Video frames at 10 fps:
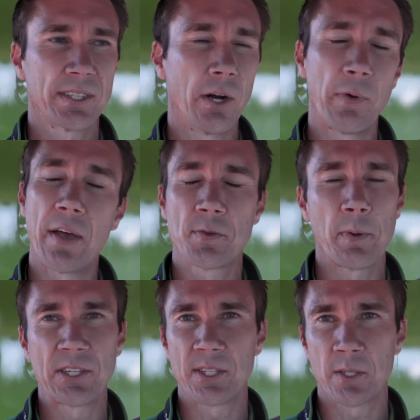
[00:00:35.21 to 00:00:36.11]
You know, we have
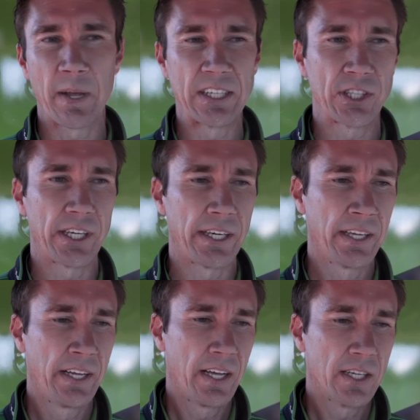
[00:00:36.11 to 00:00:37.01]
spare
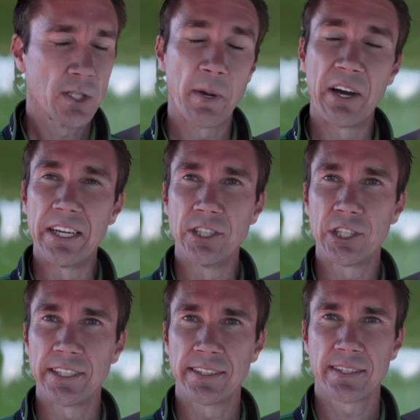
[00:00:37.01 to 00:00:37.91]
suspension, spare engines.